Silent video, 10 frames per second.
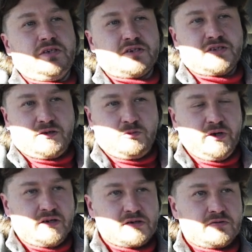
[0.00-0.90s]
Here's a
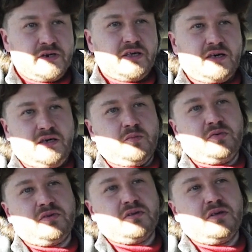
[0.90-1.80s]
quick
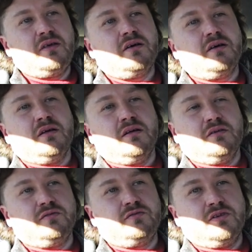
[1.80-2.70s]
recap
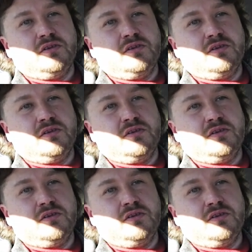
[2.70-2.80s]
of